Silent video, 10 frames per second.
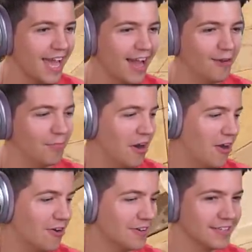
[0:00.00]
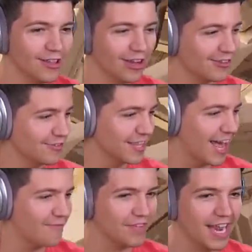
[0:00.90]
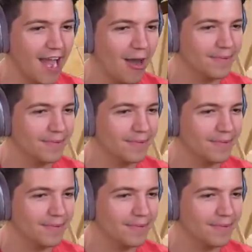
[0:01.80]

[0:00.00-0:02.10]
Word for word: now, bro. Look who's laughing now.